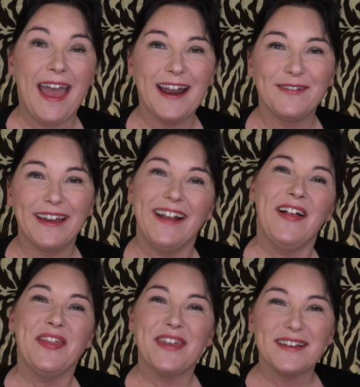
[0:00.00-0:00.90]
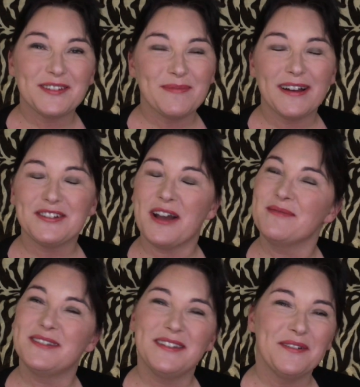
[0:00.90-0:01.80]
Anyway, thanks so much. I
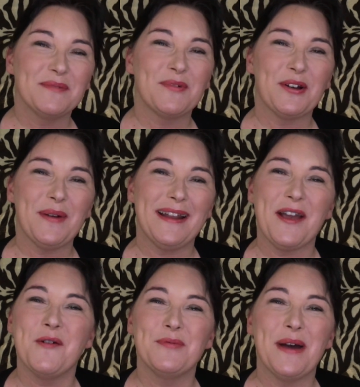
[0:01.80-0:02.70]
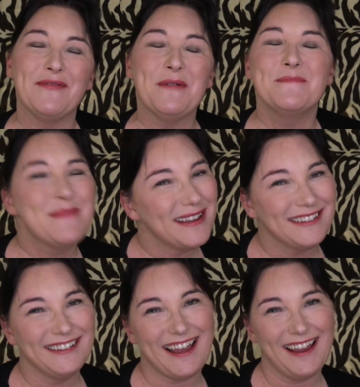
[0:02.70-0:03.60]
will see you tomorrow, and I hope you have an
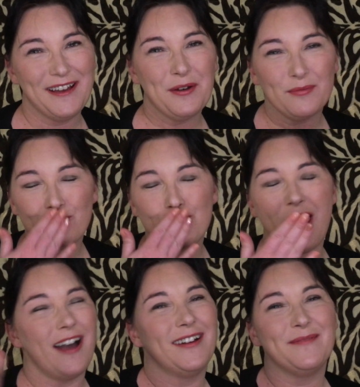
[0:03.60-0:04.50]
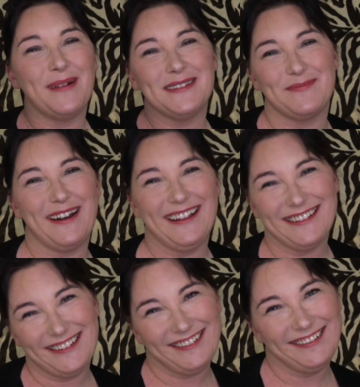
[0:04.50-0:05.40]
amazing day. Mwah! Bye, Summer Hens.